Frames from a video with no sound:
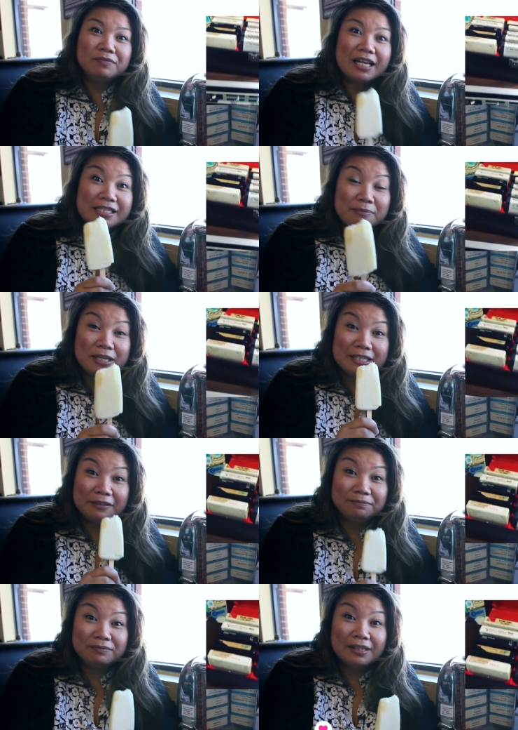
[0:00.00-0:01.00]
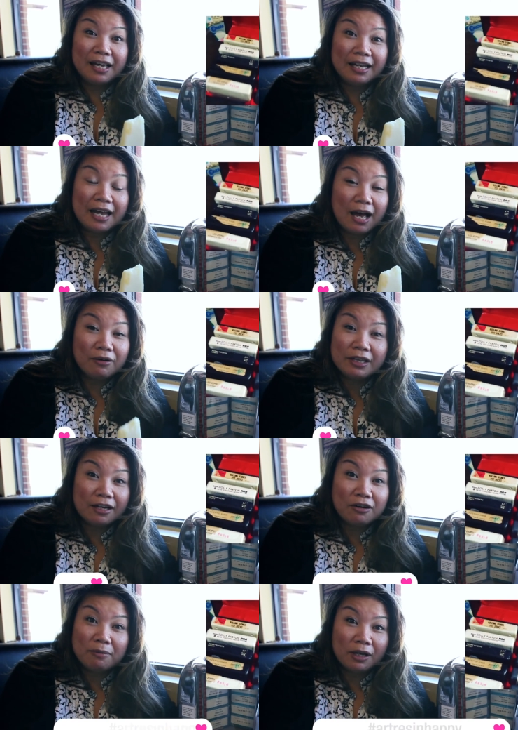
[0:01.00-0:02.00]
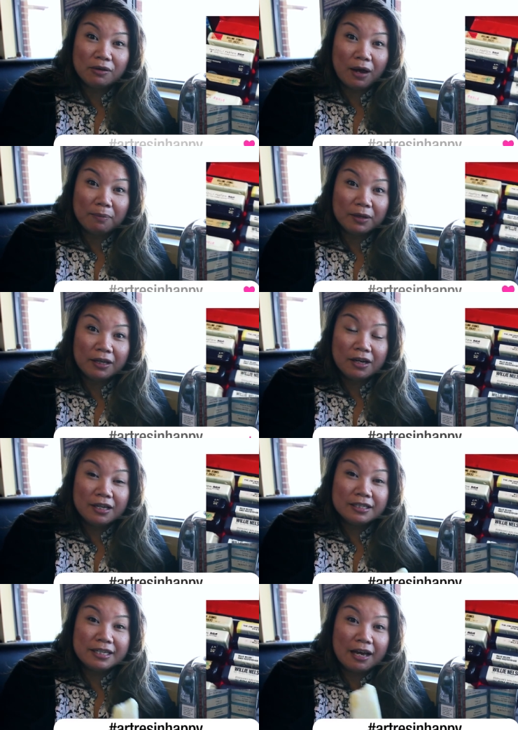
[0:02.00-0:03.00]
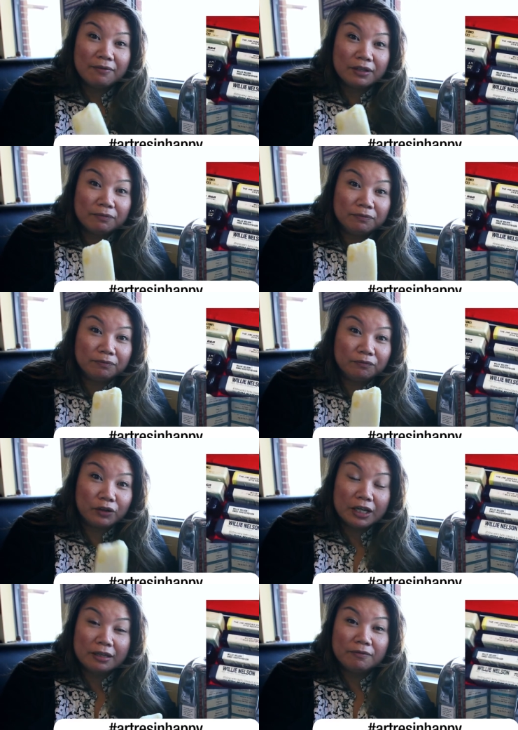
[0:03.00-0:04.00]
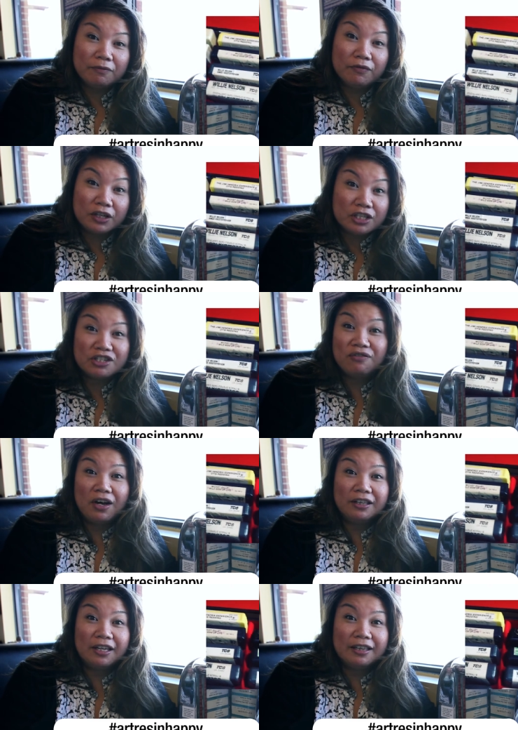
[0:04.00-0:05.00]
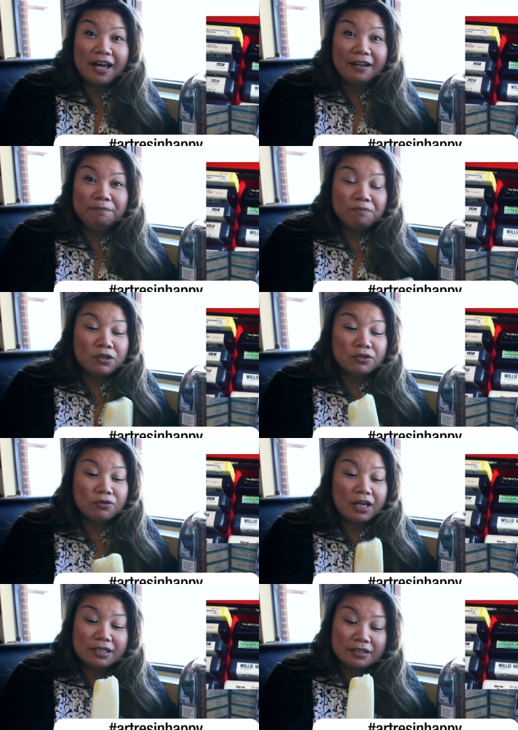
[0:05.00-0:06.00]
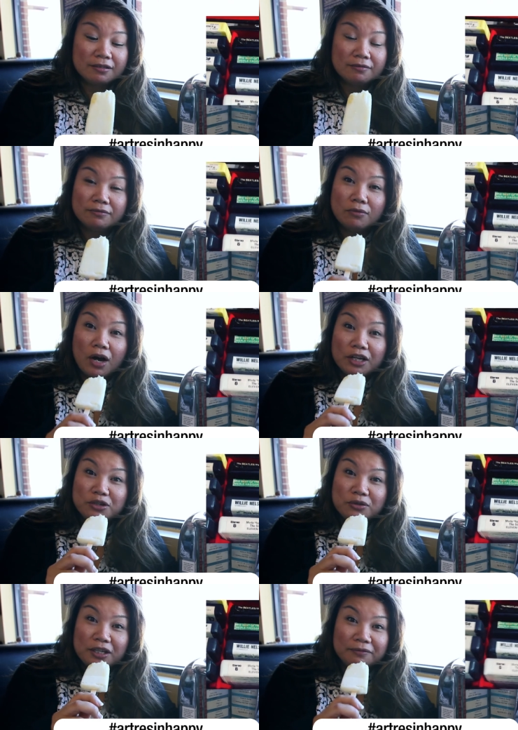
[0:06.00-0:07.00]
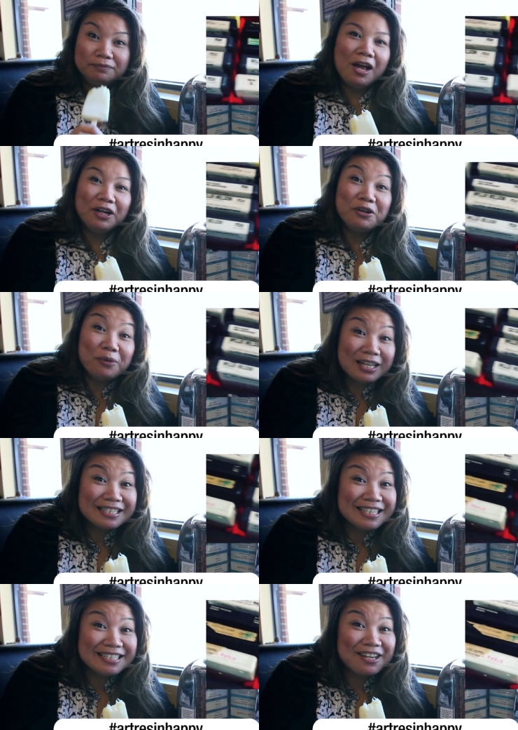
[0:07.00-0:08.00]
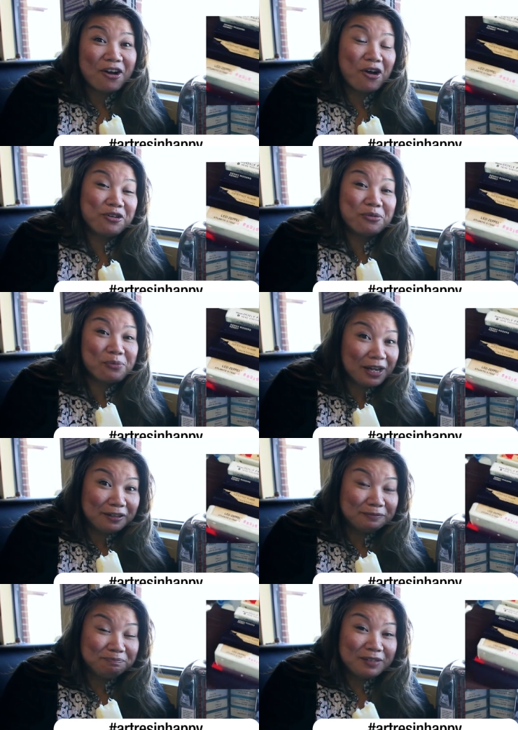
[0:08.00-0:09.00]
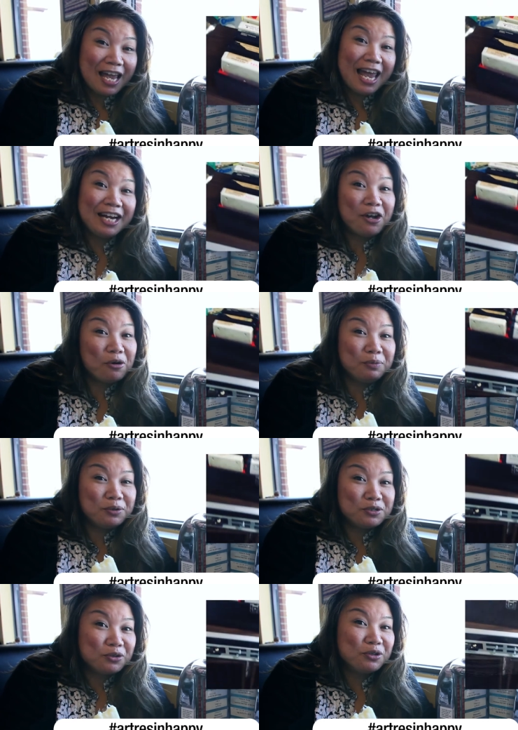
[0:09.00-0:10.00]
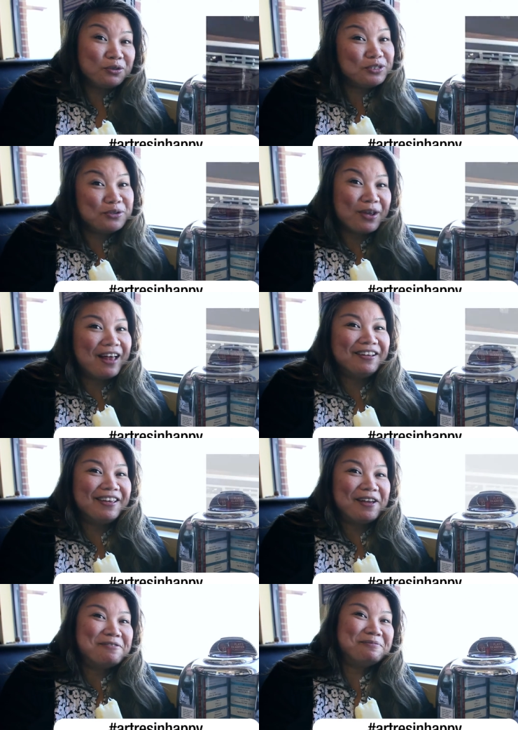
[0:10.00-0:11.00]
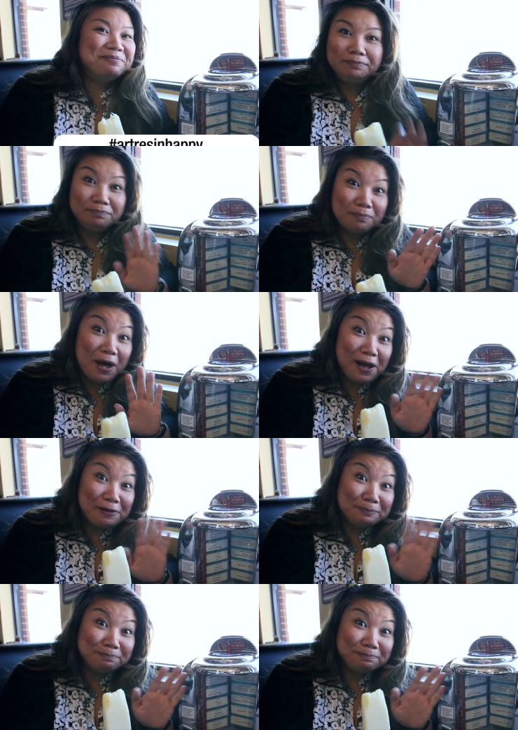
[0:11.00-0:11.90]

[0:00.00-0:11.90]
that's amazing. And how can that not make you happy to have a friggin' vintage find like that? So that's why I chose it. Congrats, Lisa, on your win, and I hope you enjoy your two gallon kit. Bye.